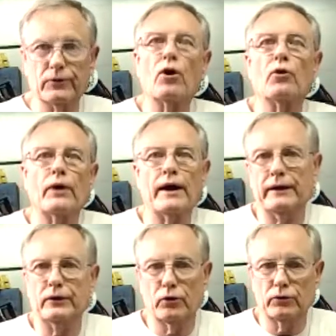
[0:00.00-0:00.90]
They're
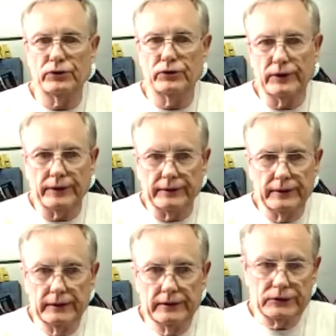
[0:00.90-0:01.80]
already no good.
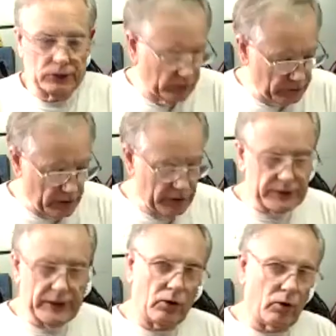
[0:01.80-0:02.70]
So as long
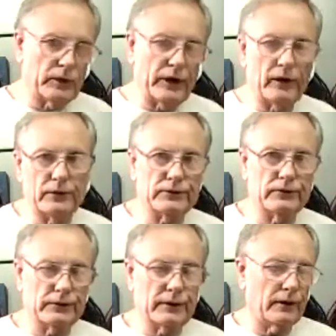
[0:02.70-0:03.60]
as they hold air
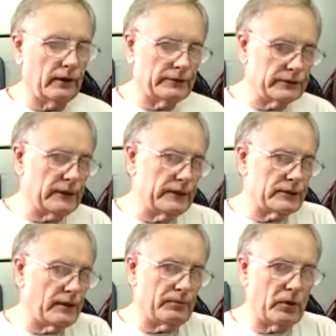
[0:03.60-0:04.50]
so the car
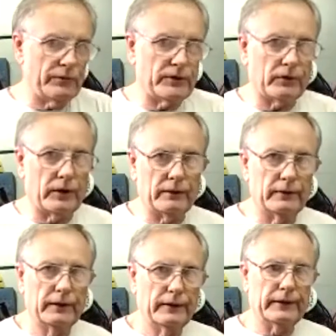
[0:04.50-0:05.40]
stays up off the
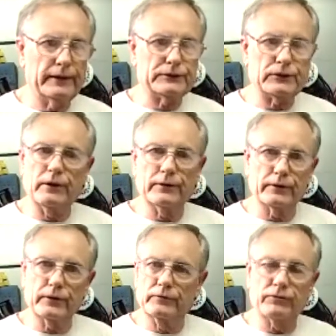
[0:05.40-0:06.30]
ground, that's all
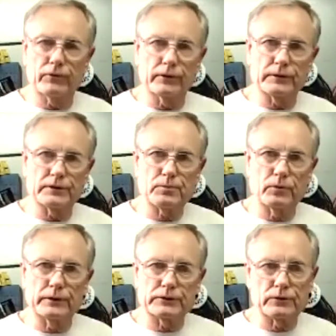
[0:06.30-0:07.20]
they're good for at this point.